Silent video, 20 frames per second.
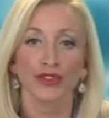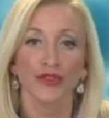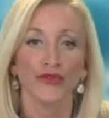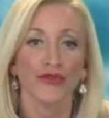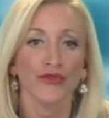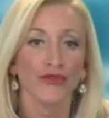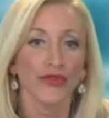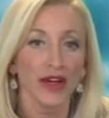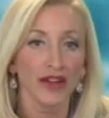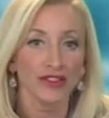
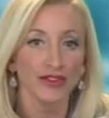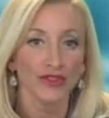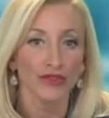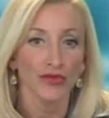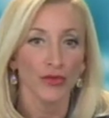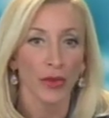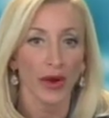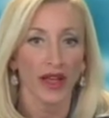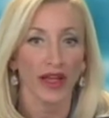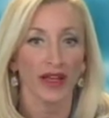effective
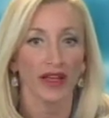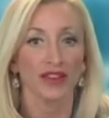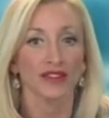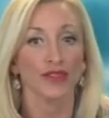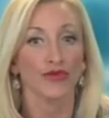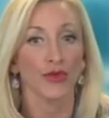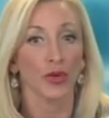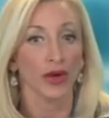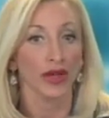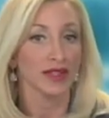way is
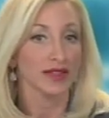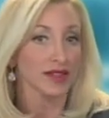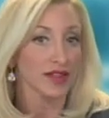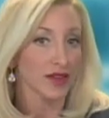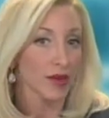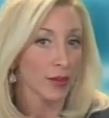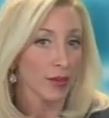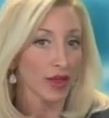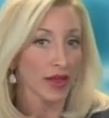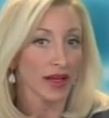avoidance of
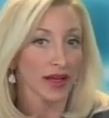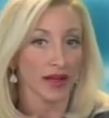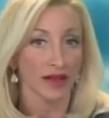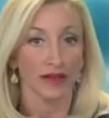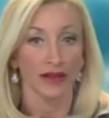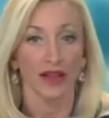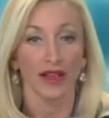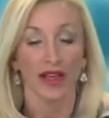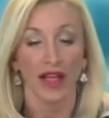the plant,